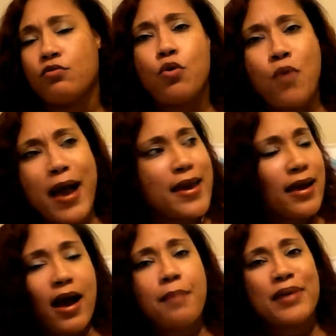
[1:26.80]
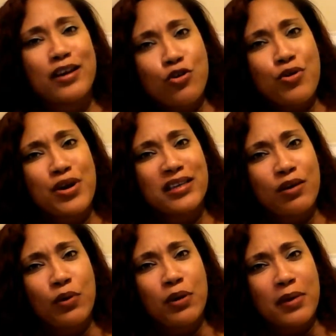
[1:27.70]
Well, why you coming
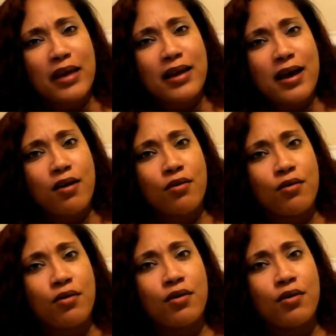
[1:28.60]
greedy with me now?